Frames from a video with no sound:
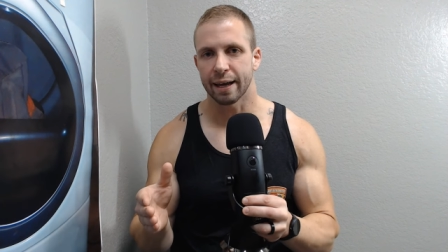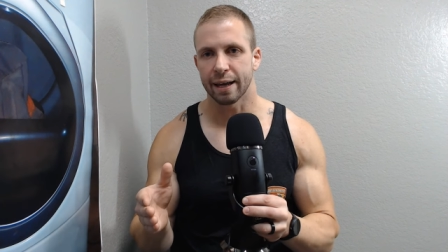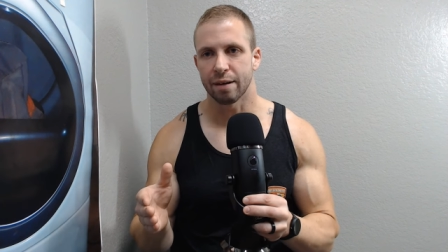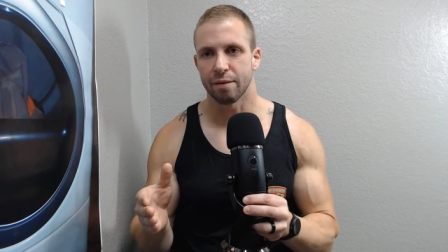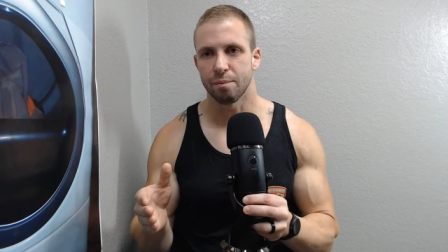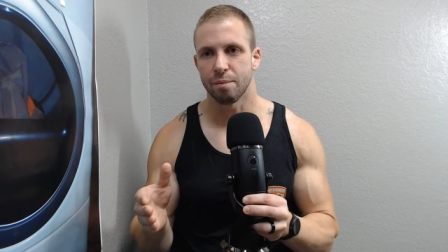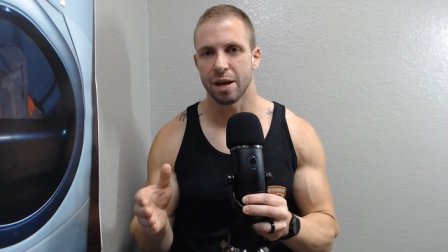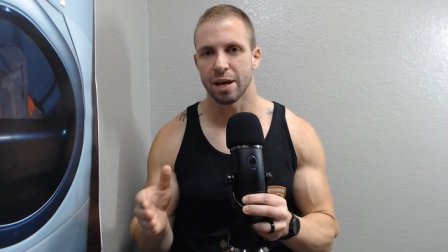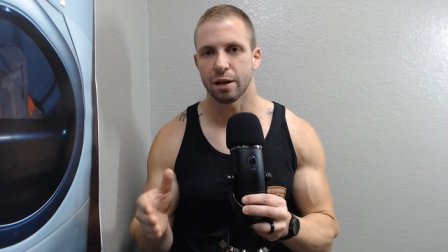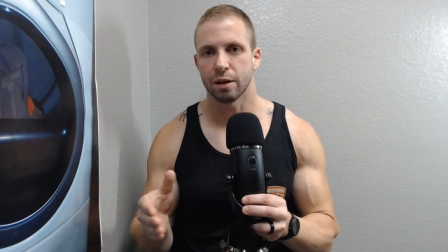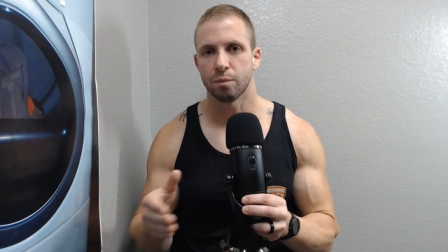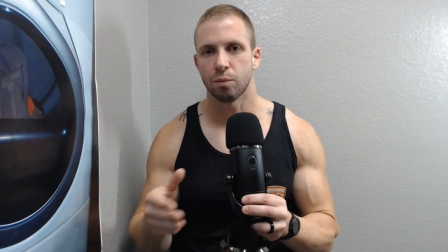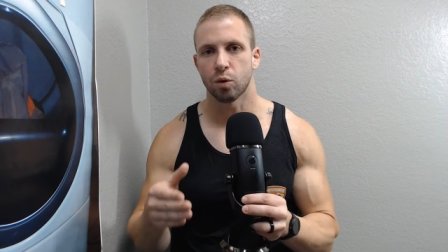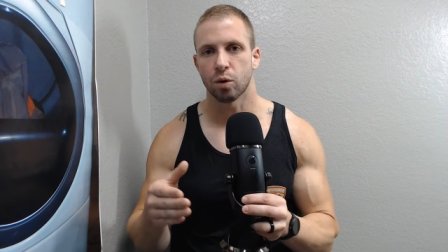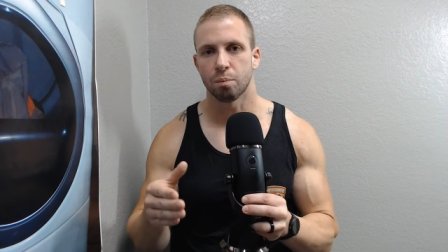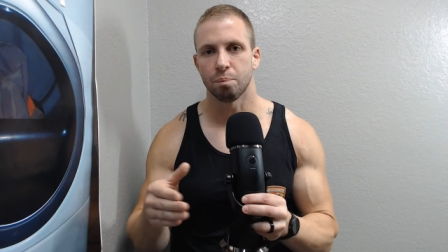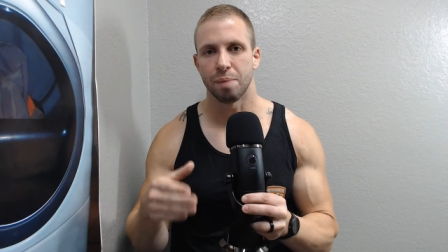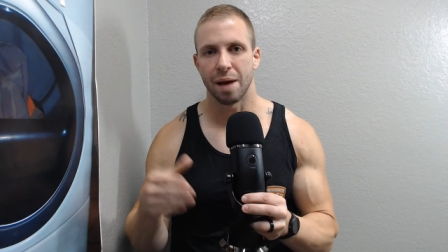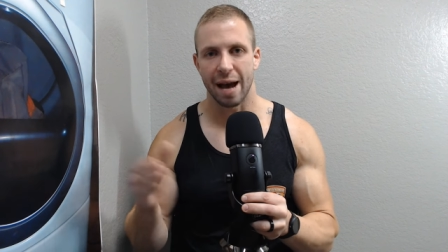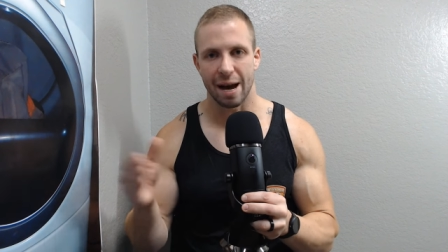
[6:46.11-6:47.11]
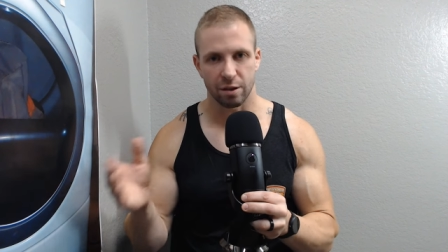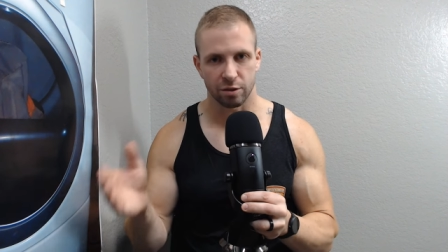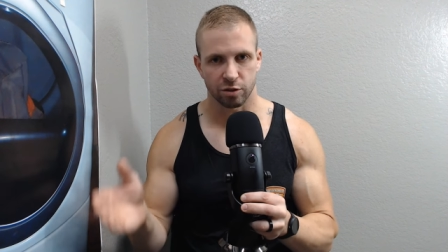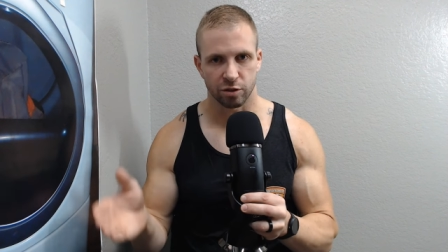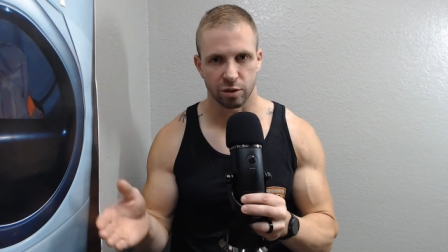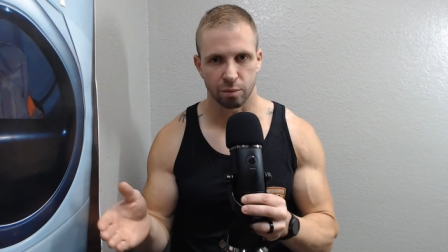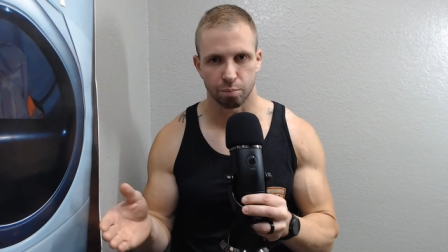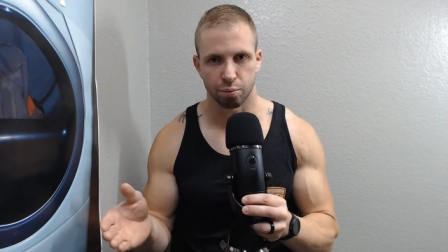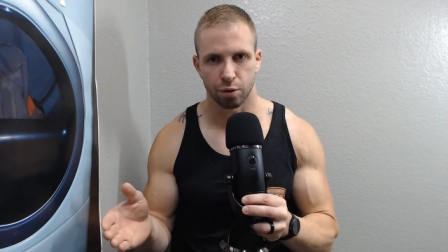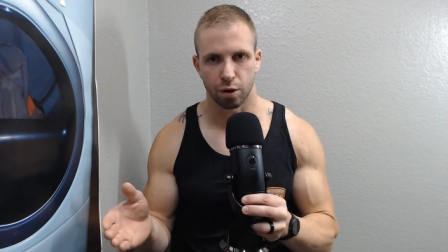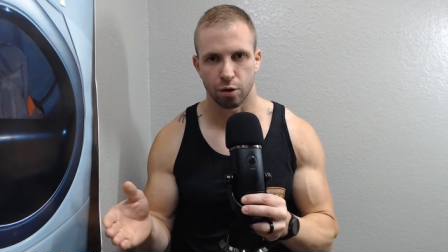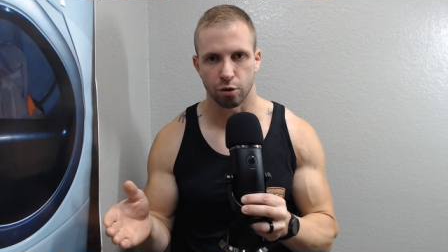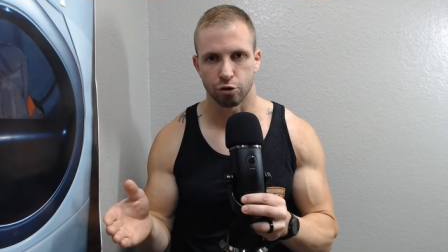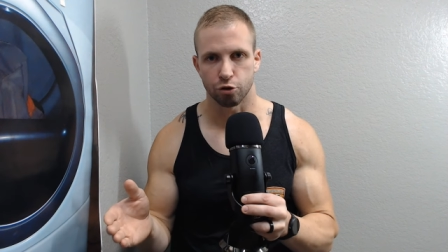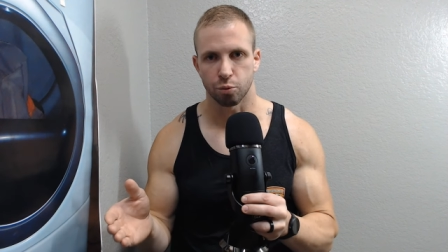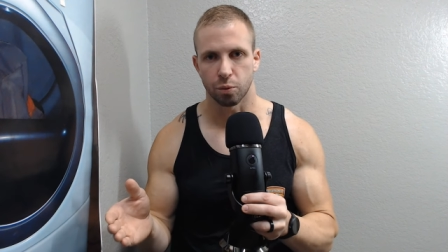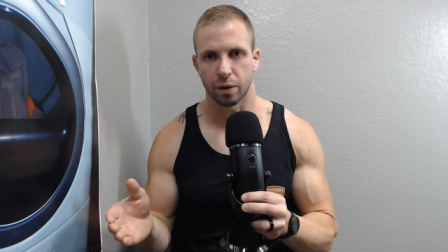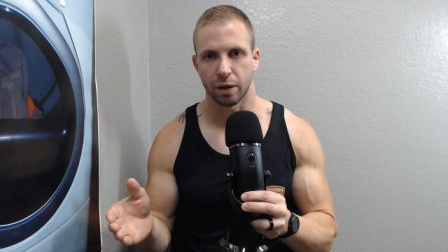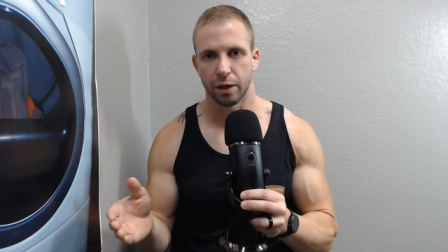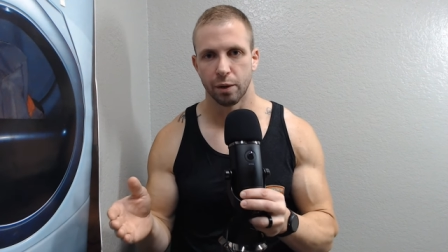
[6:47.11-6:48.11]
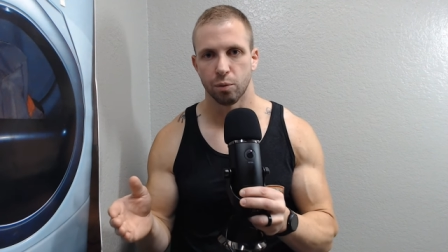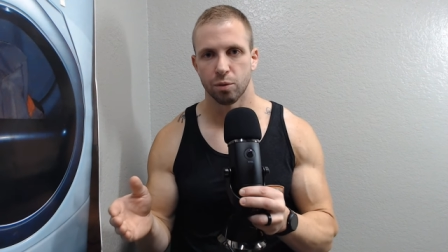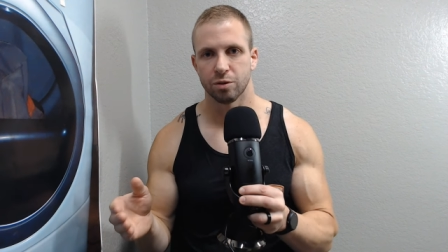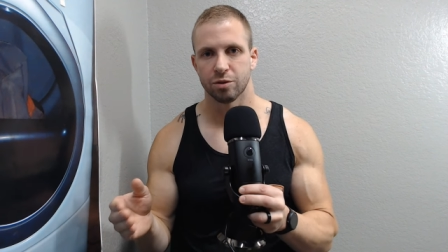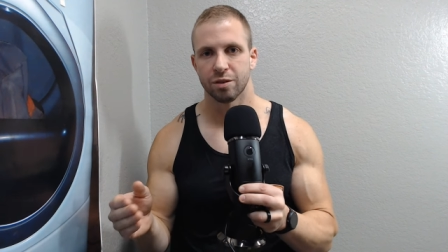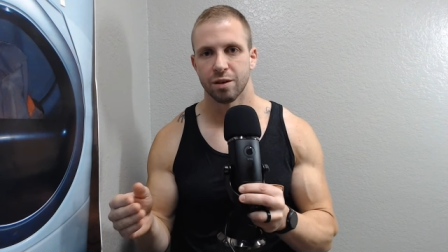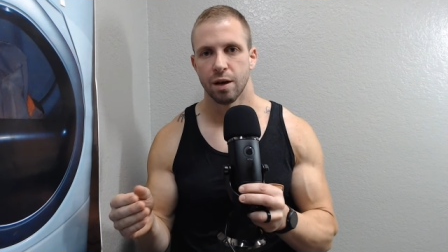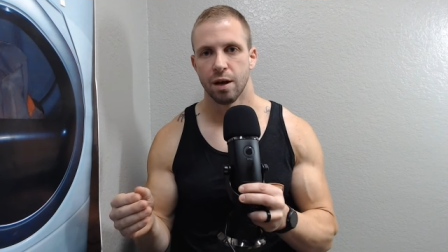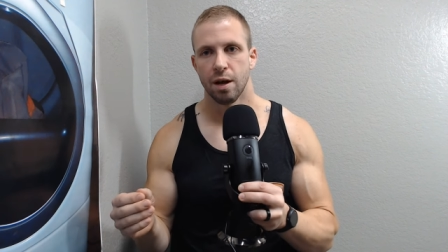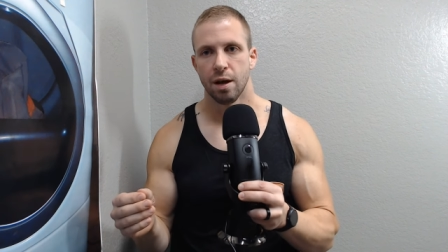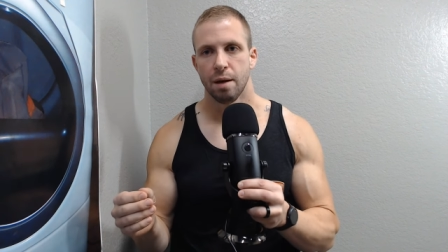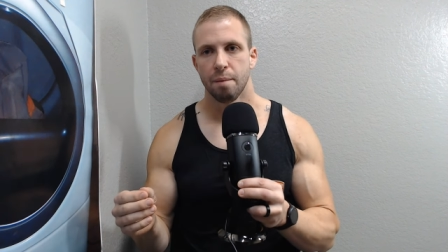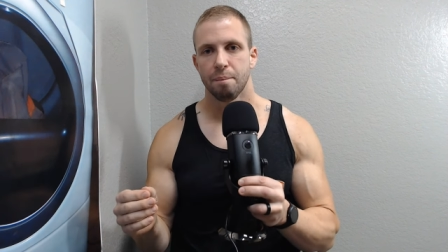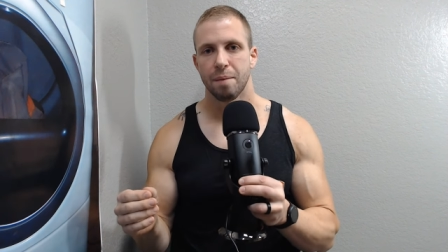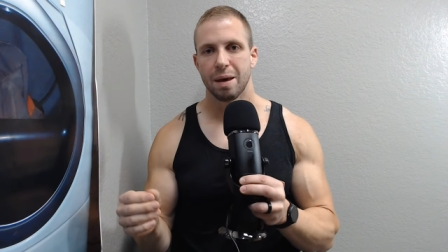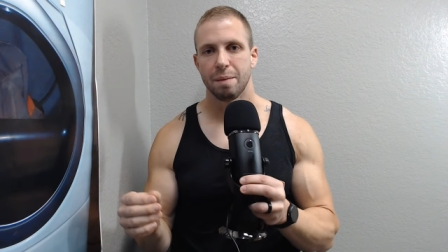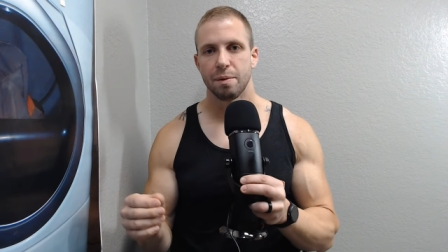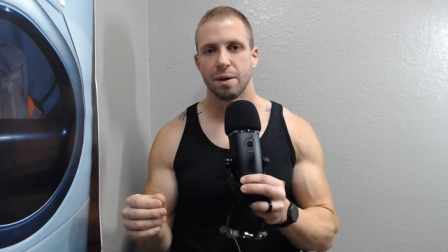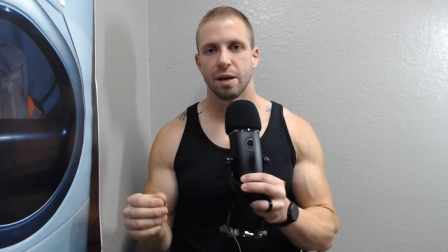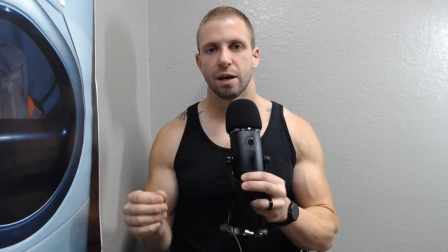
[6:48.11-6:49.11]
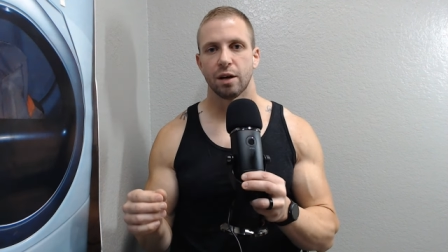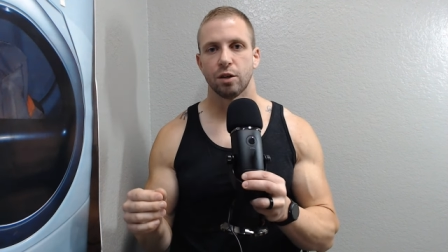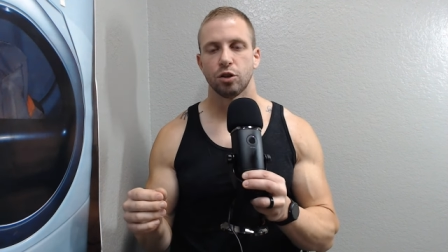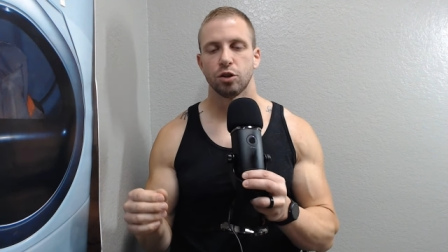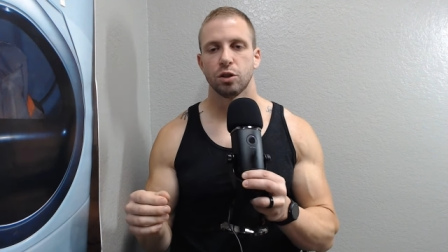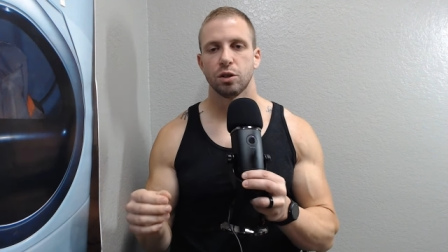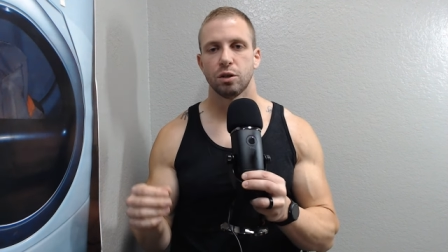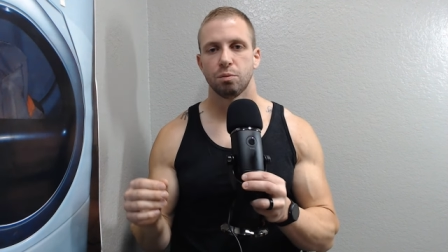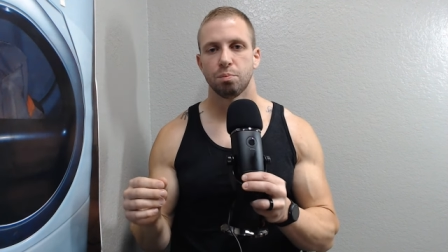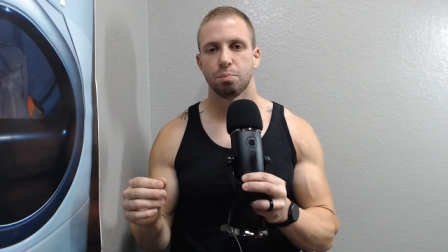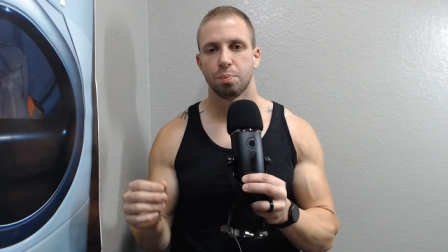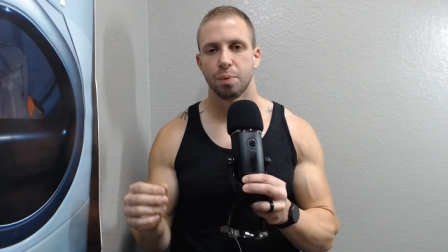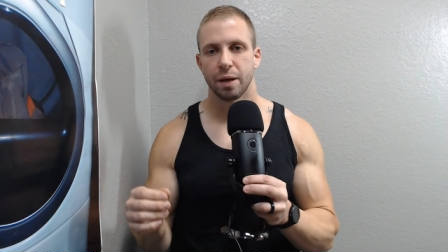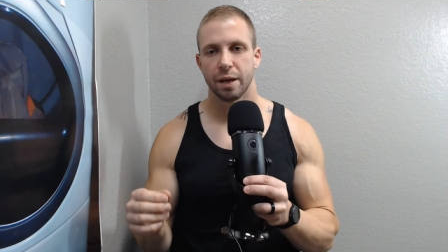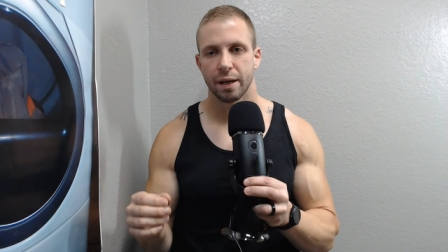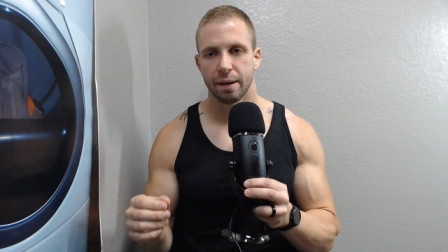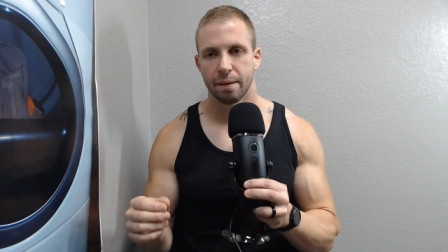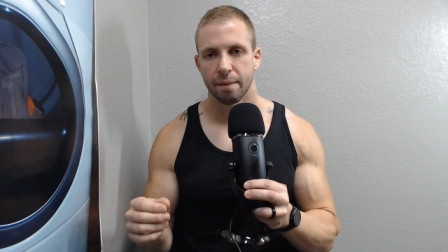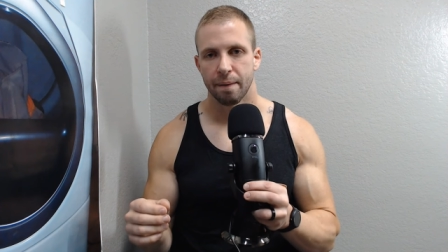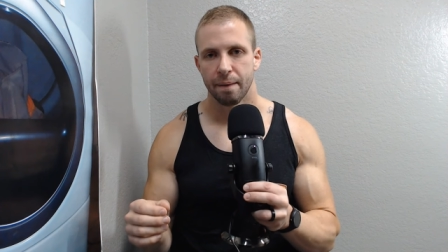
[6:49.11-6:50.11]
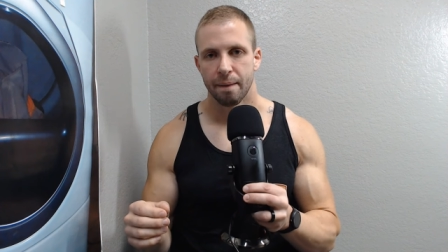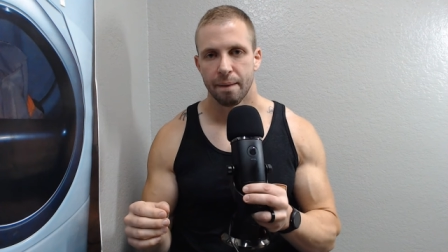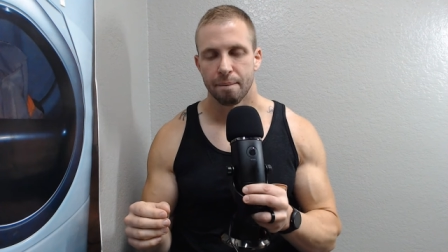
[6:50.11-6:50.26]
and make a more balanced approach where it was maybe a little bit